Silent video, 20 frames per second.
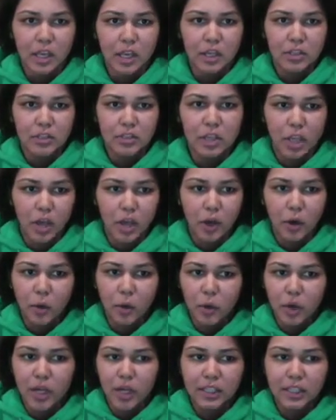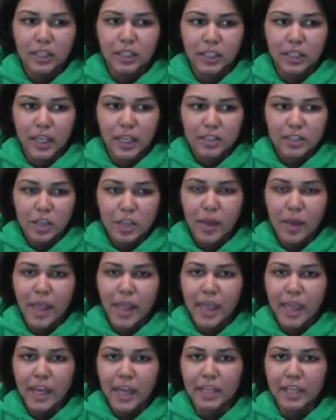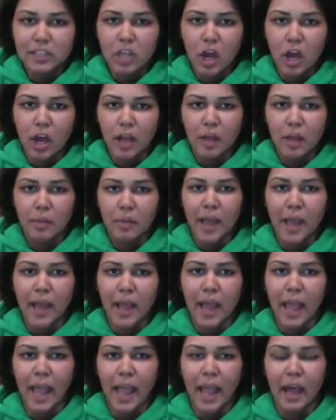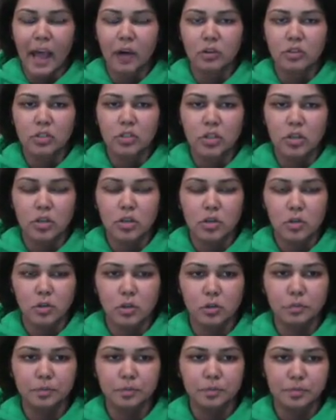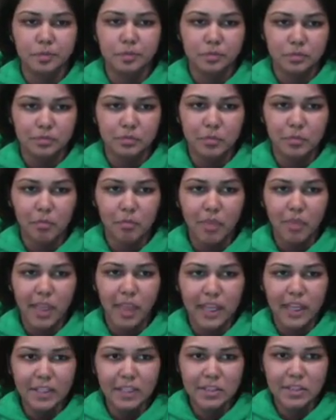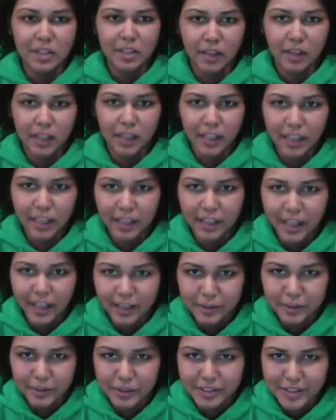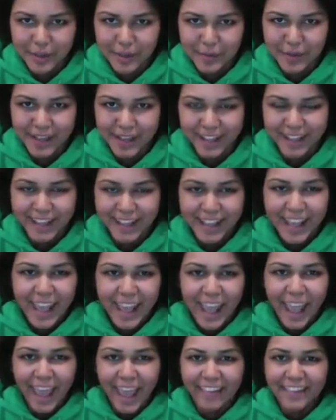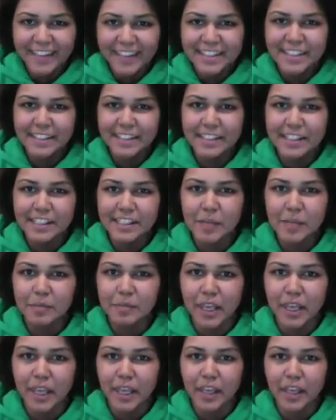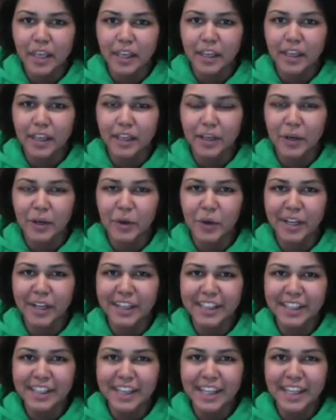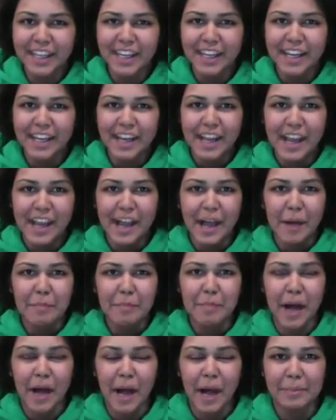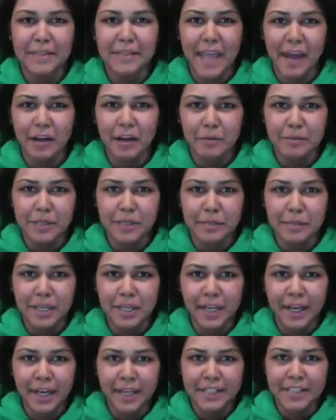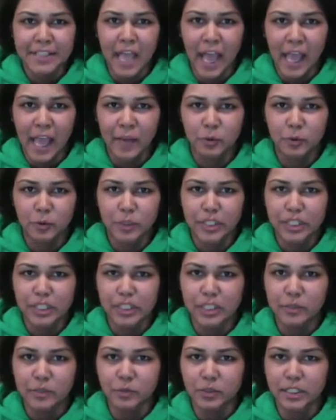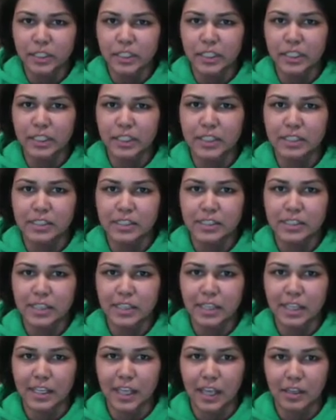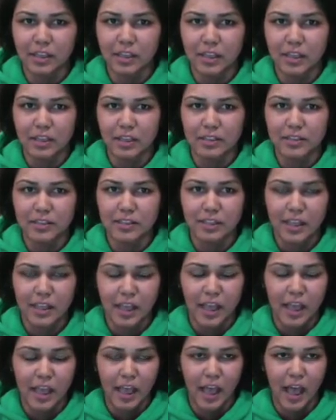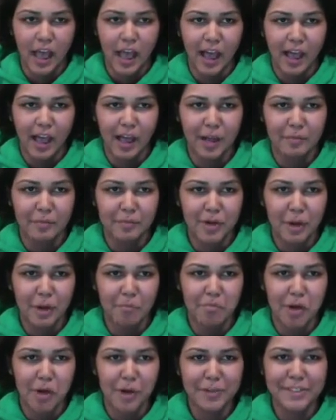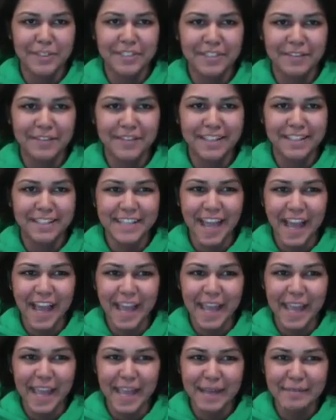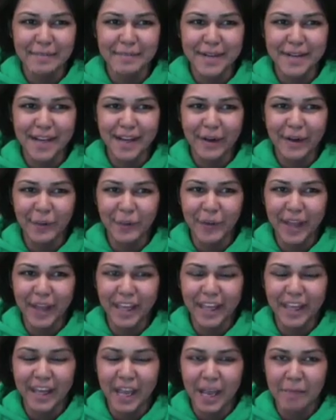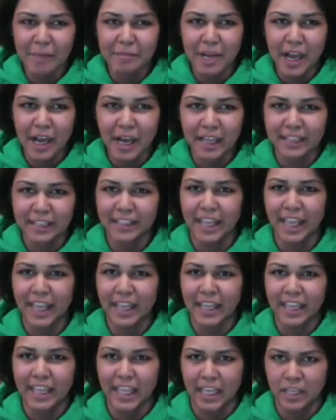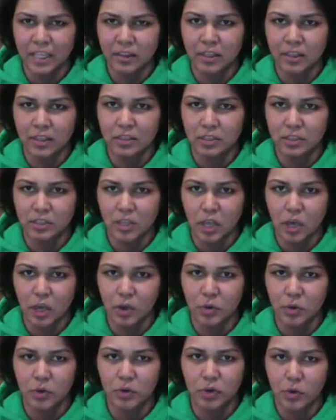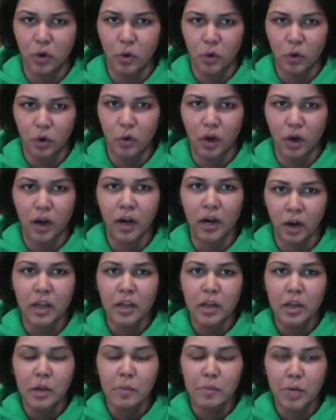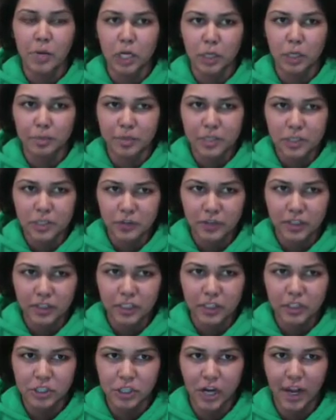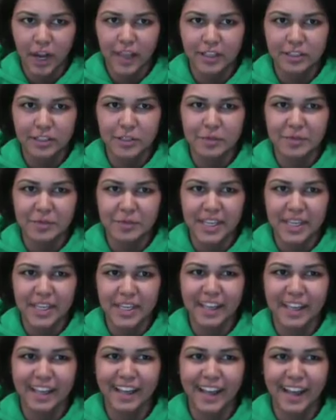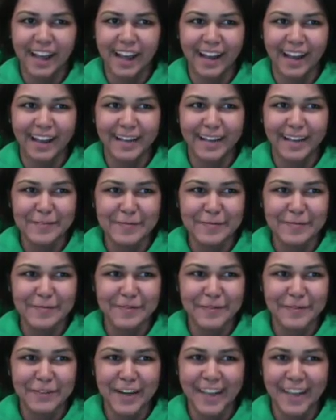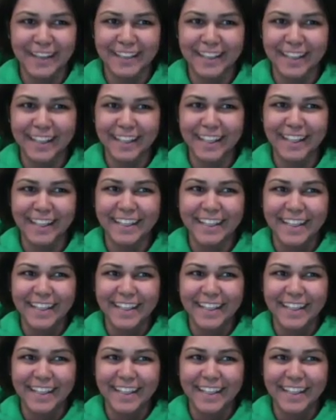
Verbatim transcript: So let's go ahead and talk about how to instantly connect with someone. And this is a tip that quickly popped out at me because I really, really stink at this. Um, most of the time, when I'm not like in the zone or purposely trying to be um, friendly,